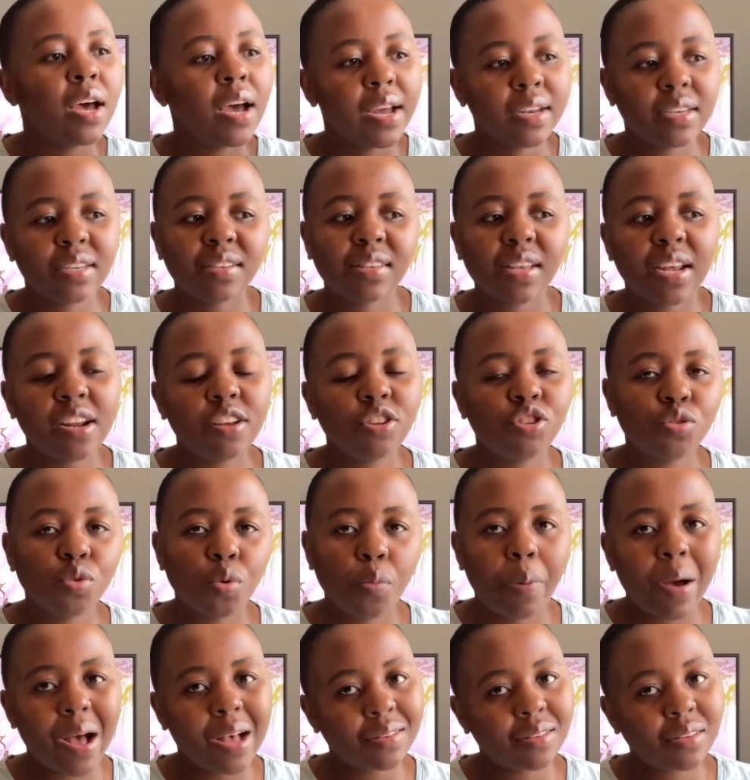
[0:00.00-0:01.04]
I decided to
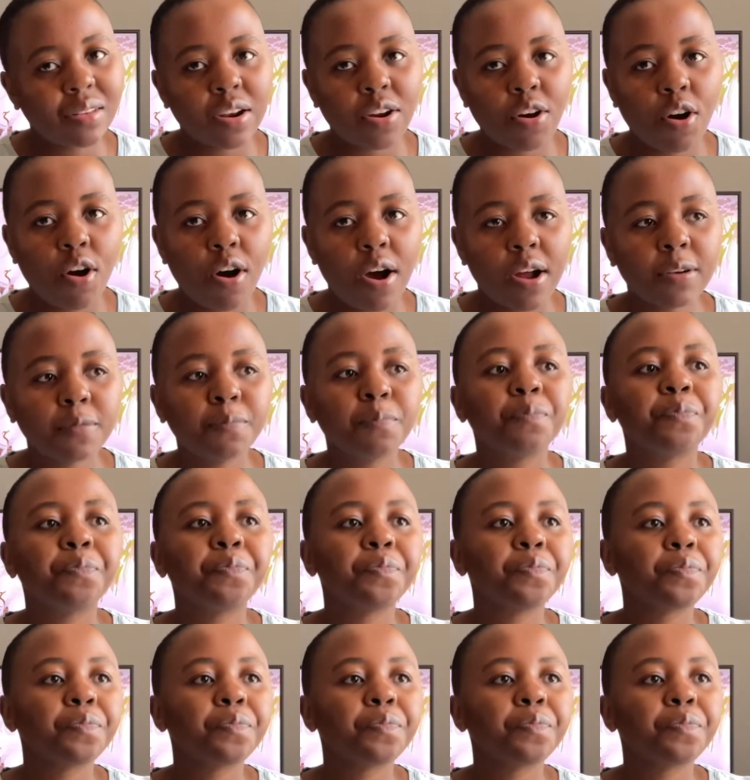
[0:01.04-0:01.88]
pass it on.